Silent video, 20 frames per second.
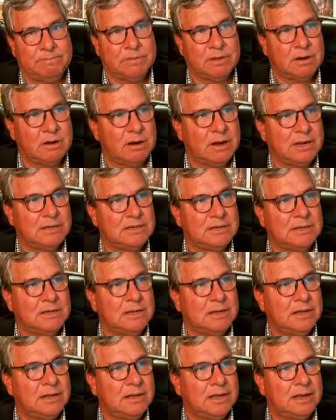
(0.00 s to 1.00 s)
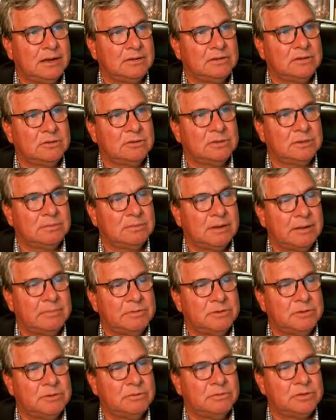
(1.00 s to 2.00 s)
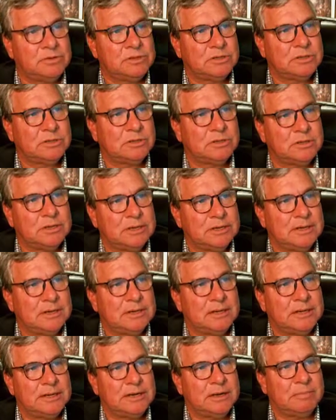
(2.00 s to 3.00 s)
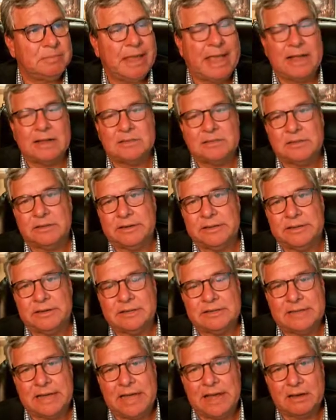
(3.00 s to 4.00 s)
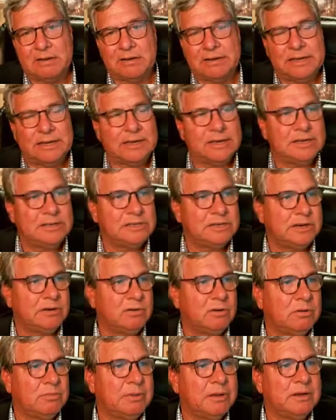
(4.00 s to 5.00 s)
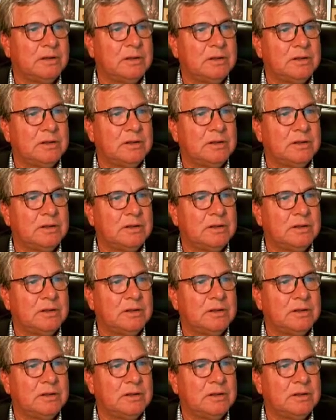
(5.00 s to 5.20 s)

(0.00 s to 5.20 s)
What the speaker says: All right. Again, so sometimes students end up canceling these out and getting 0, but